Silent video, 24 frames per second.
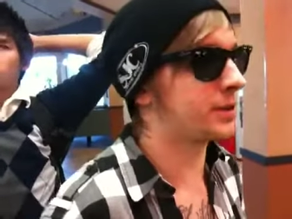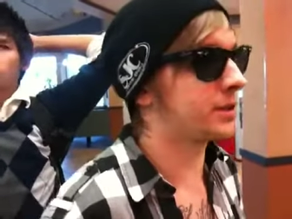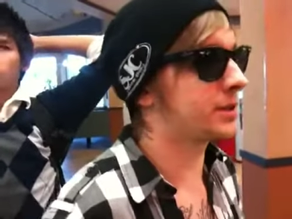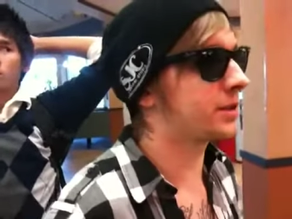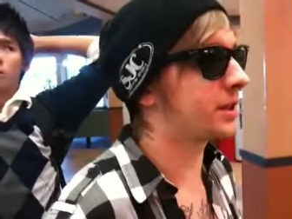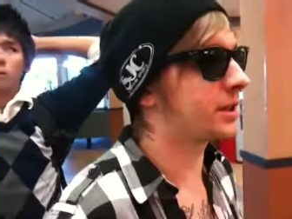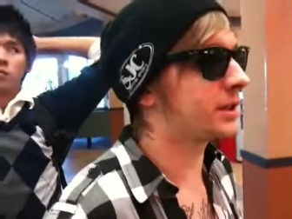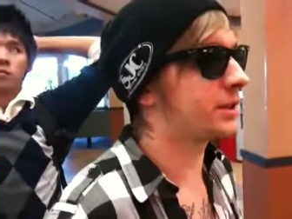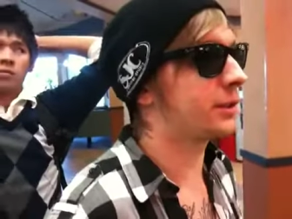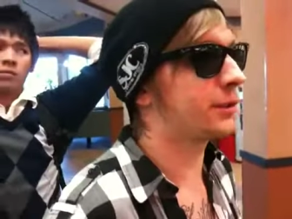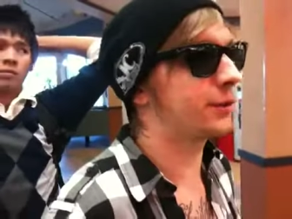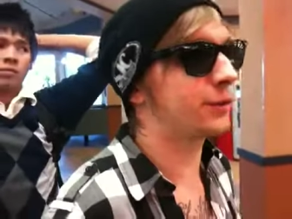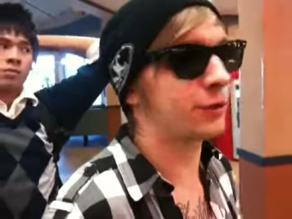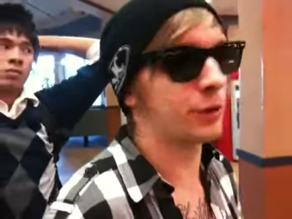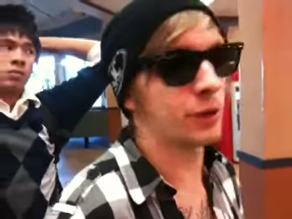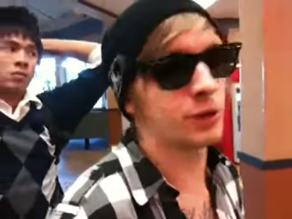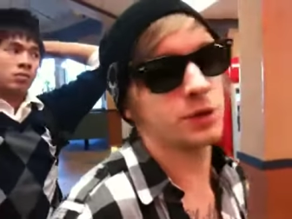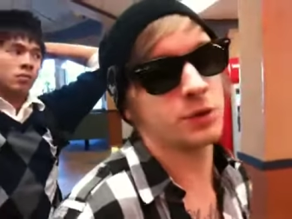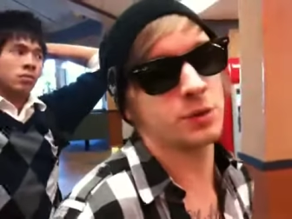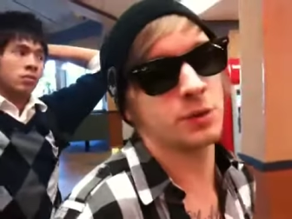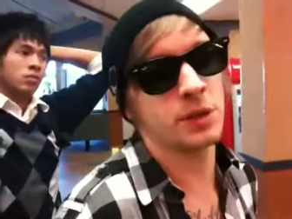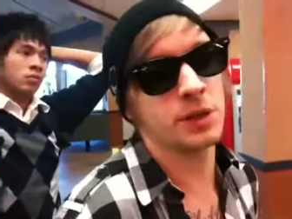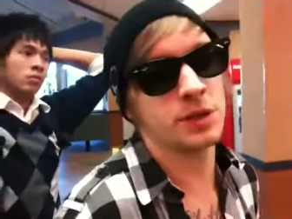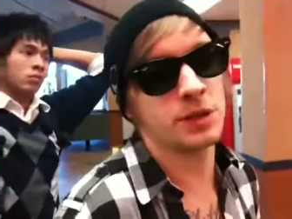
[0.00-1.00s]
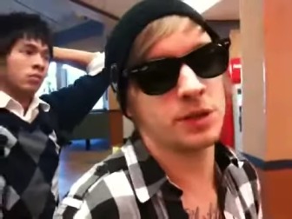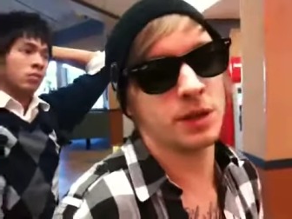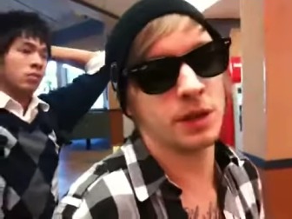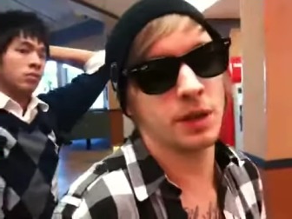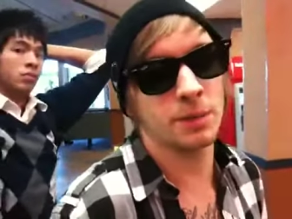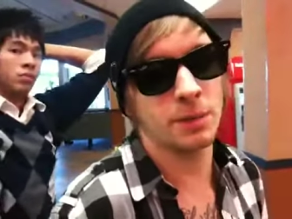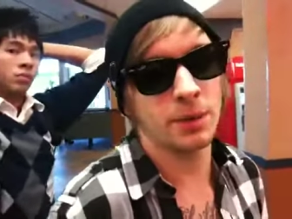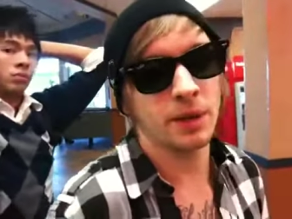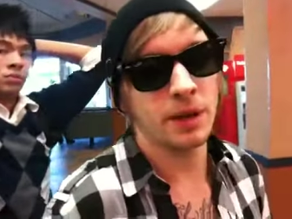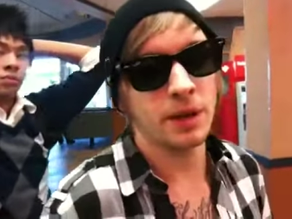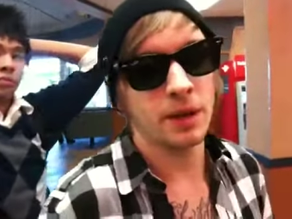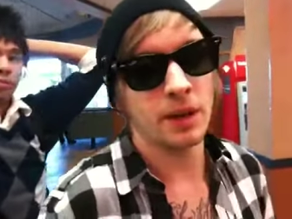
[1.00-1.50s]
This is like the first rest
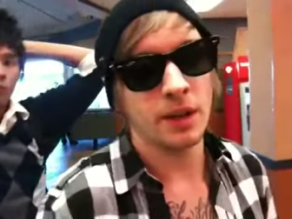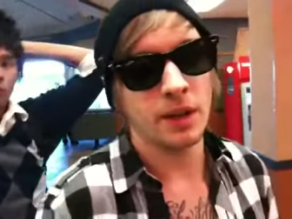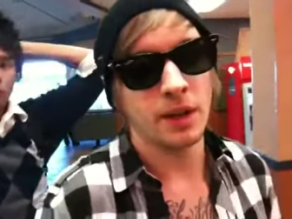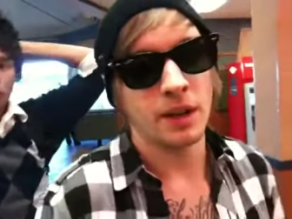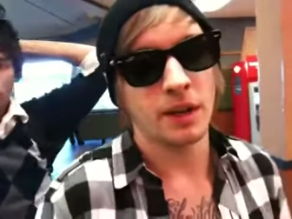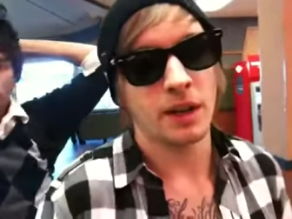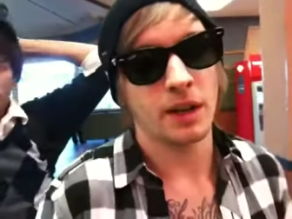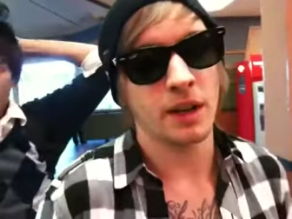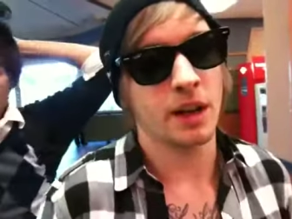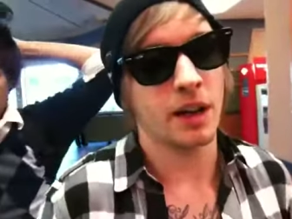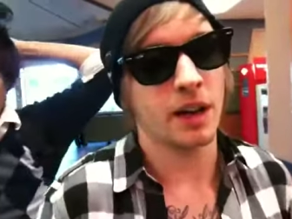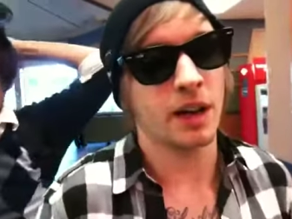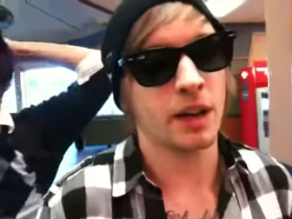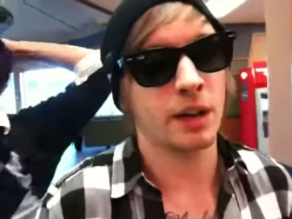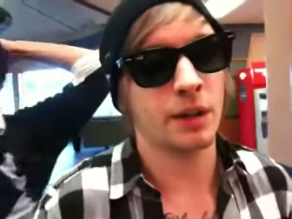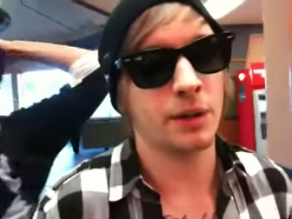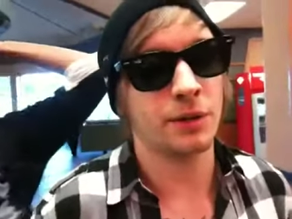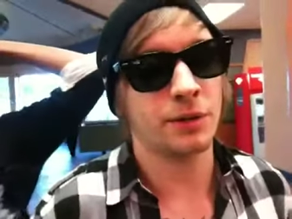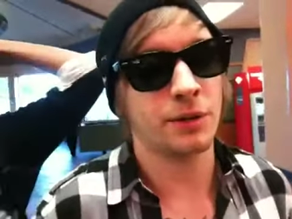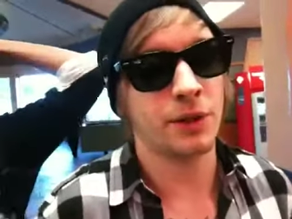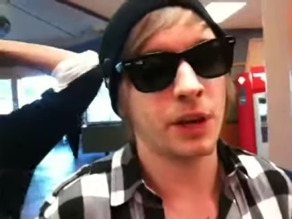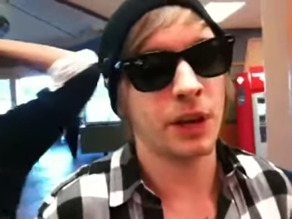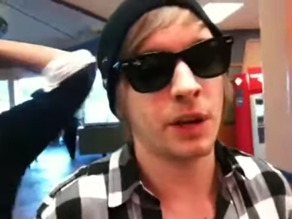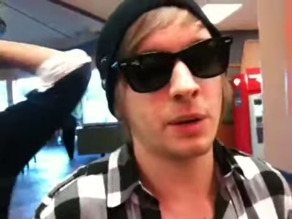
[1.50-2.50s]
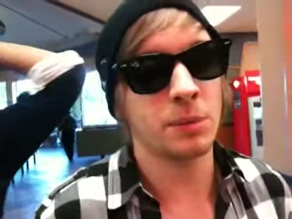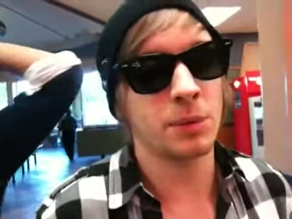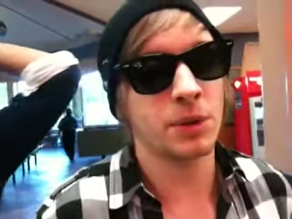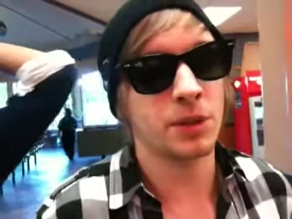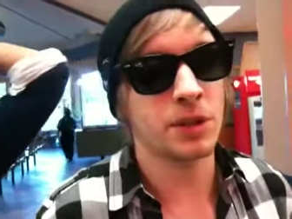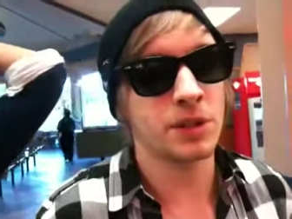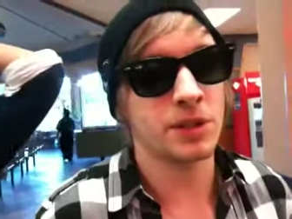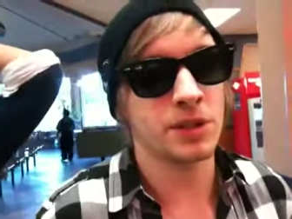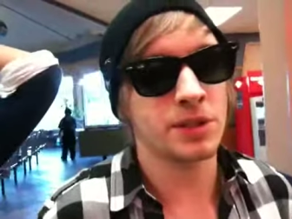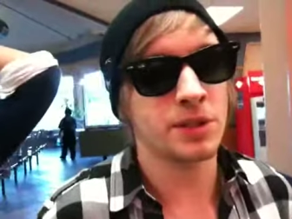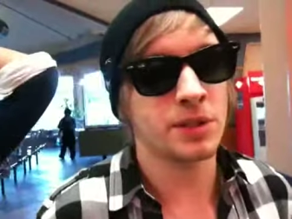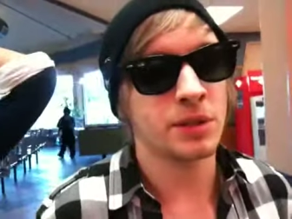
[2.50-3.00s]
stop out of
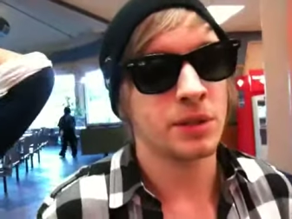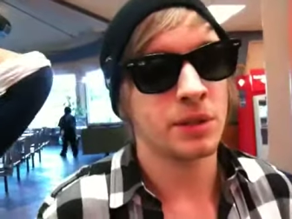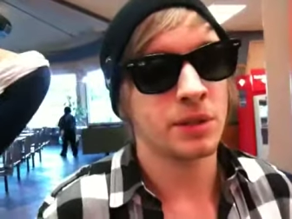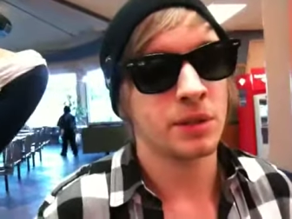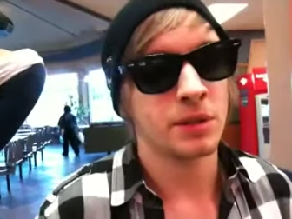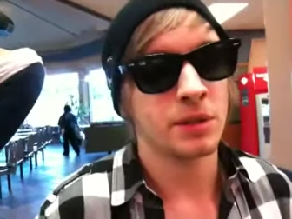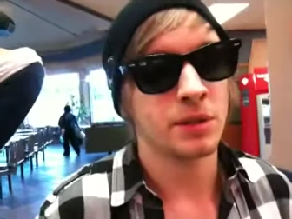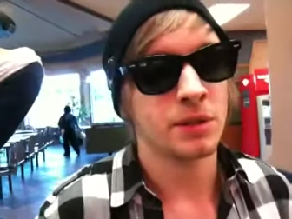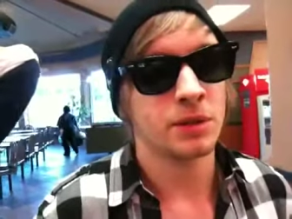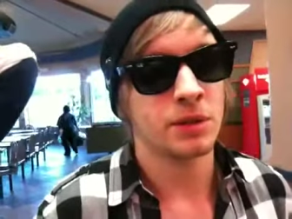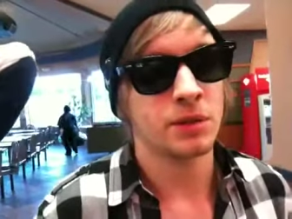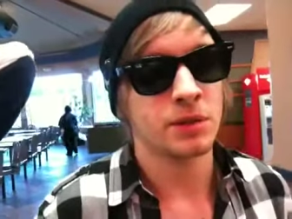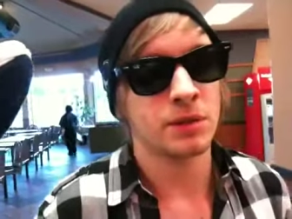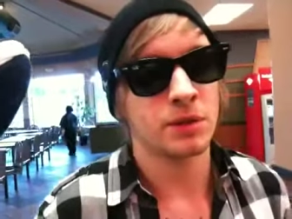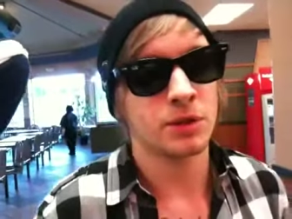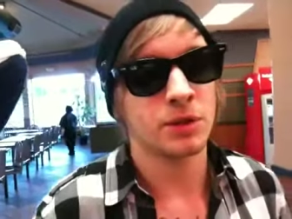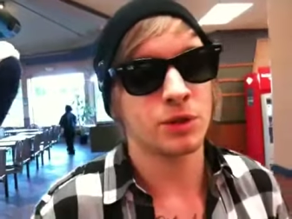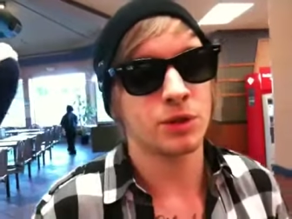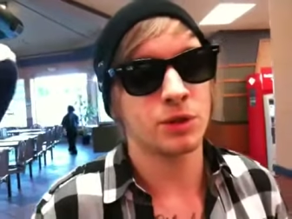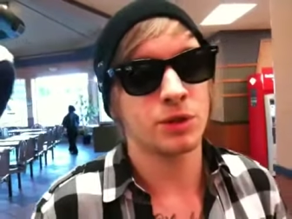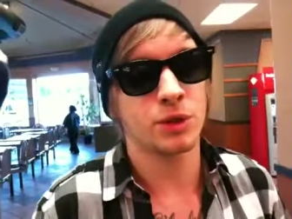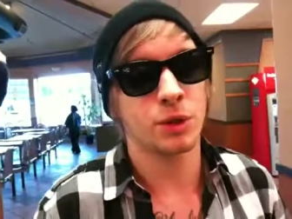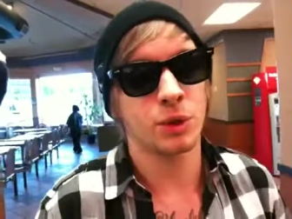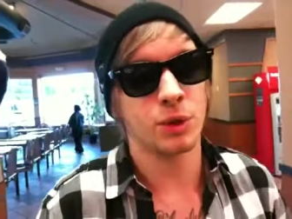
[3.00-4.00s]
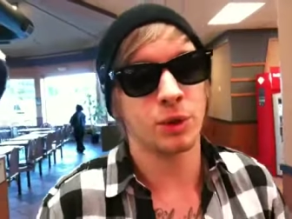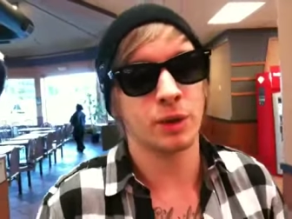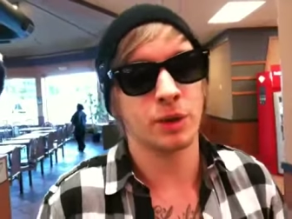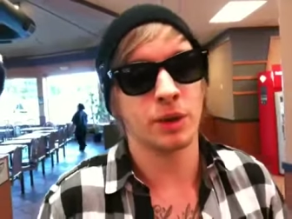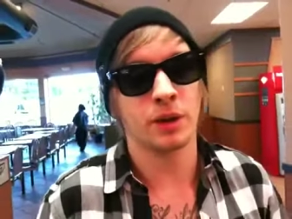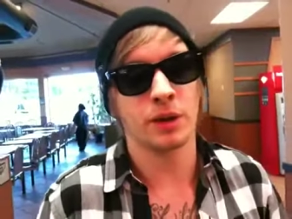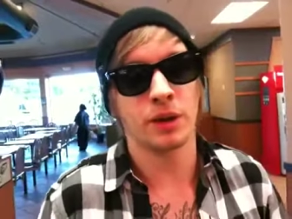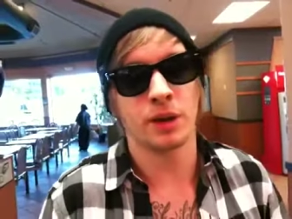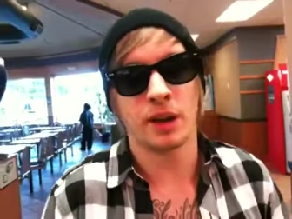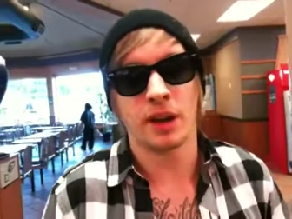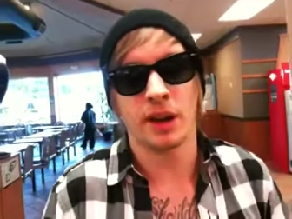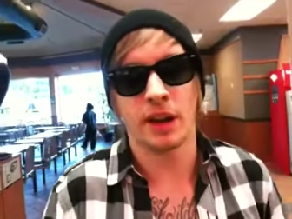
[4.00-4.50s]
Amely's tour
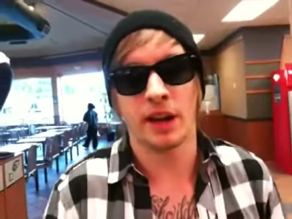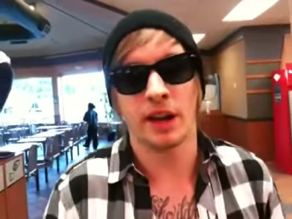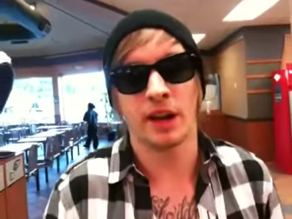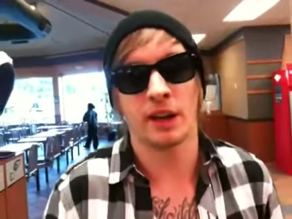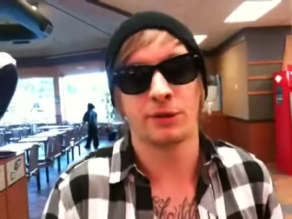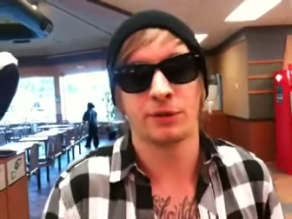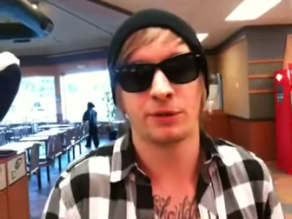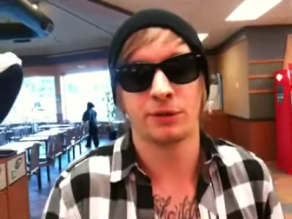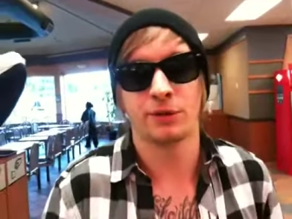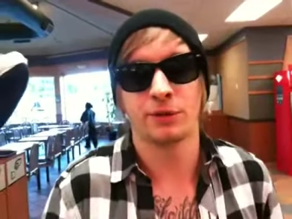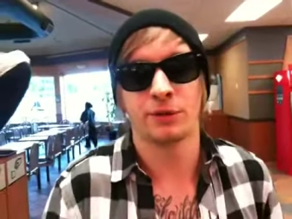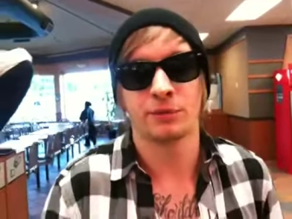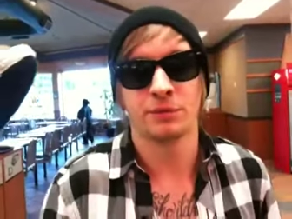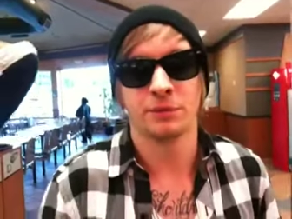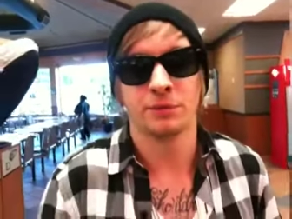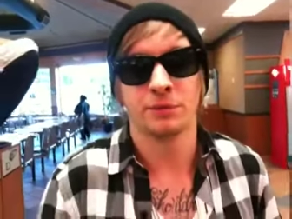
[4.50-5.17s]
and a half